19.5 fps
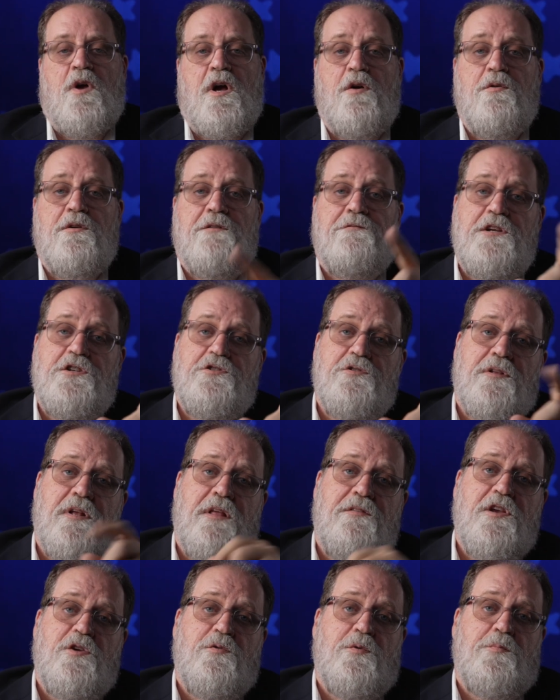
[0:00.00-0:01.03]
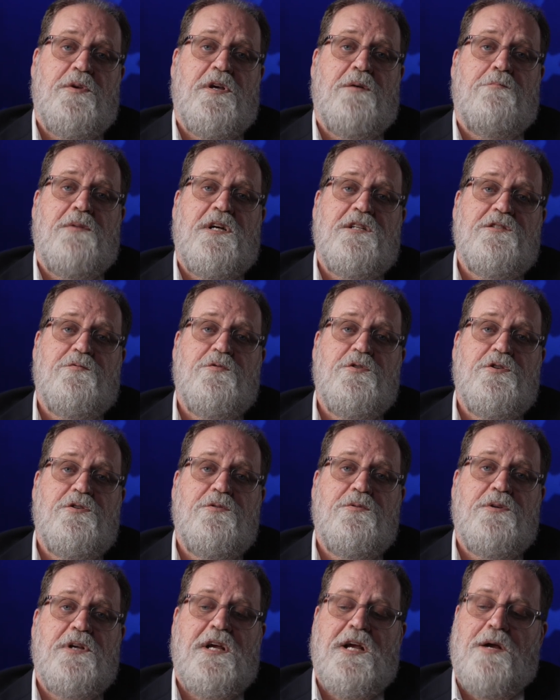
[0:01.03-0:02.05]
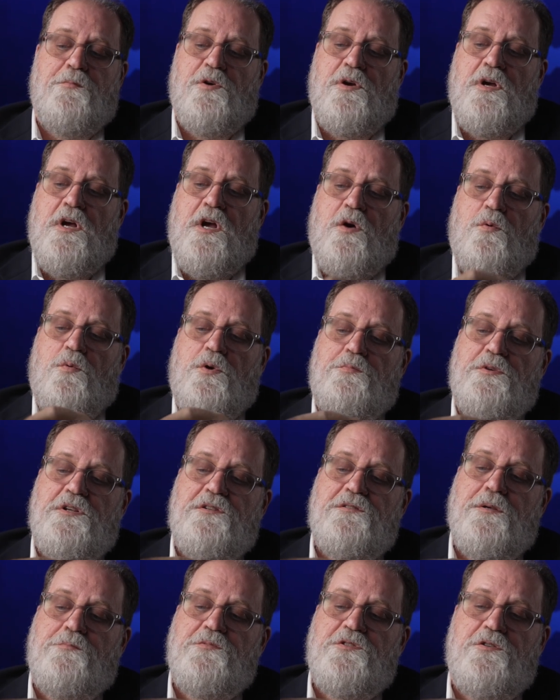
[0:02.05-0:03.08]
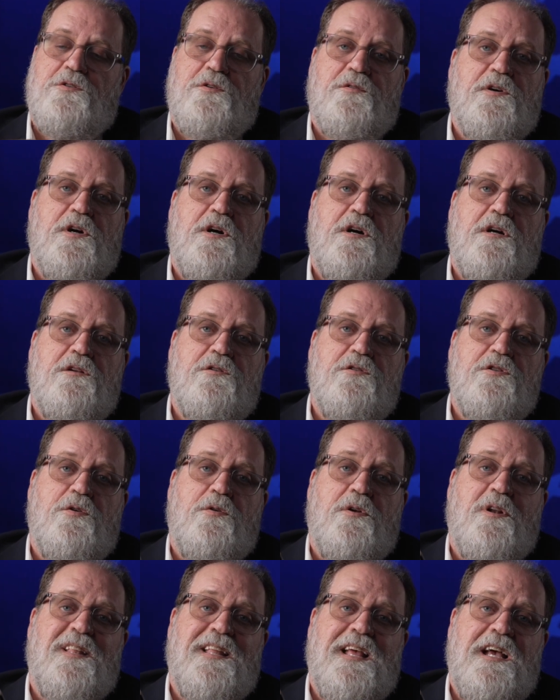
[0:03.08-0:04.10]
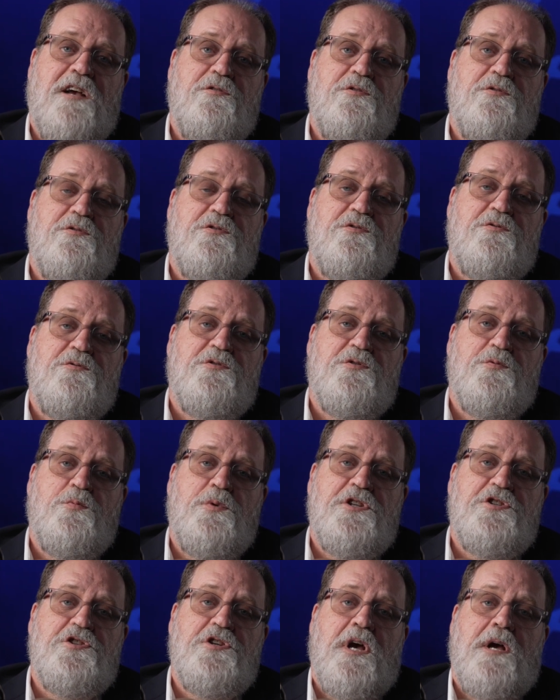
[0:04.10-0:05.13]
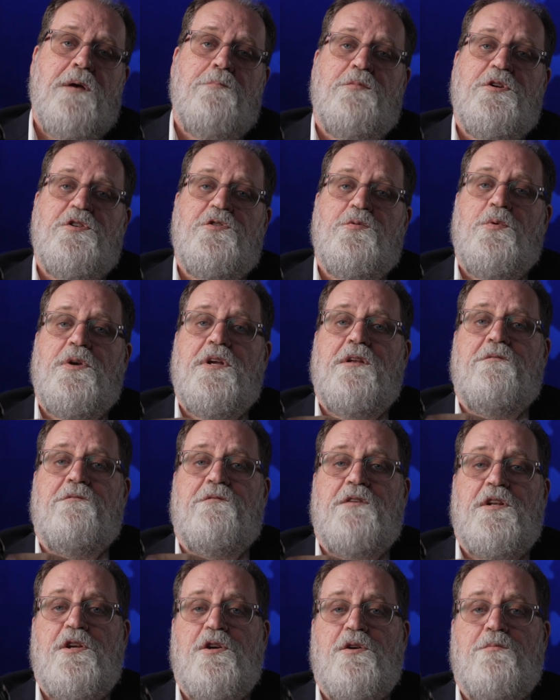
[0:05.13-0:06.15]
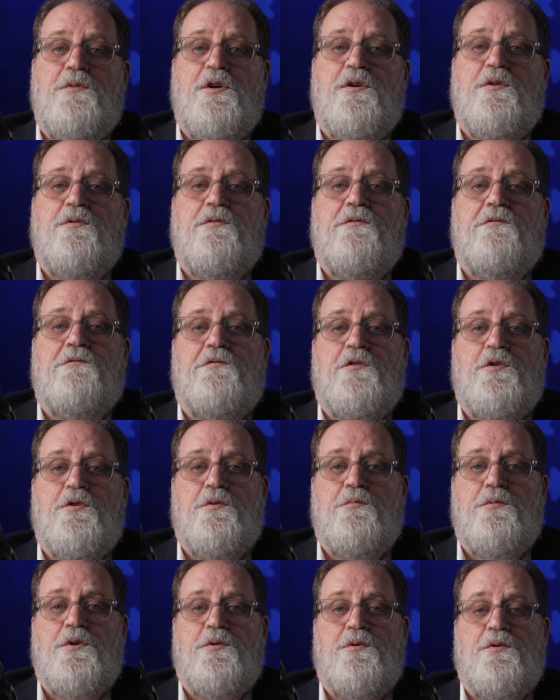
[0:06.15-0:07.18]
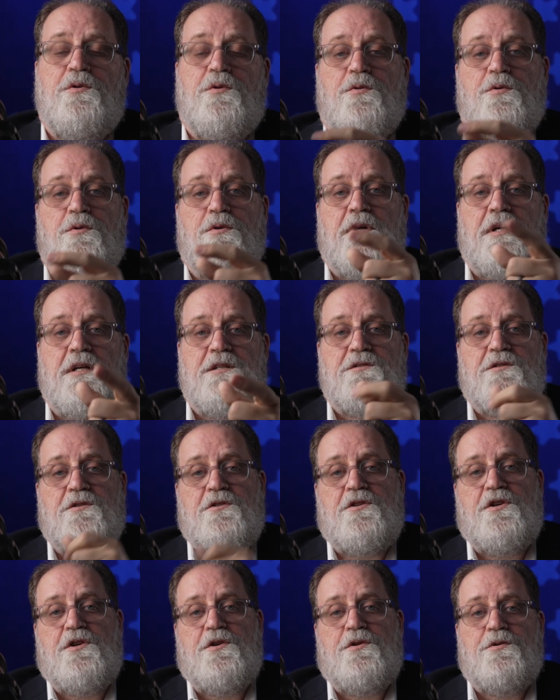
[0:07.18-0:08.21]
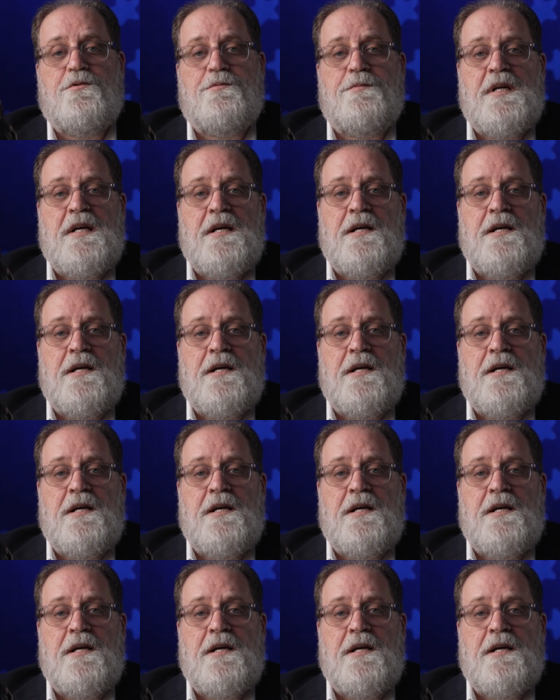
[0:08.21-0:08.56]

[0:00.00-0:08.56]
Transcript: Oh, and a feature that I think would be a must for the new camera would be some sort of collar that would allow you to switch between video mode, photo mode, or S&Q.